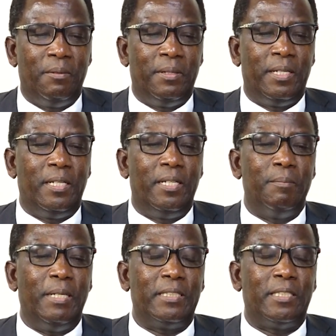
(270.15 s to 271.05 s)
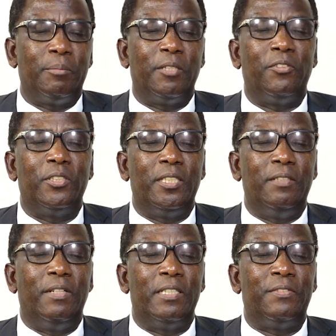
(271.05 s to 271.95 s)
We read in Mark chapter
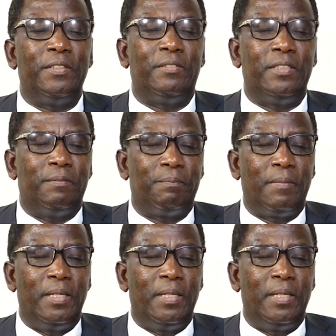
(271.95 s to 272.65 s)
14, verse 50.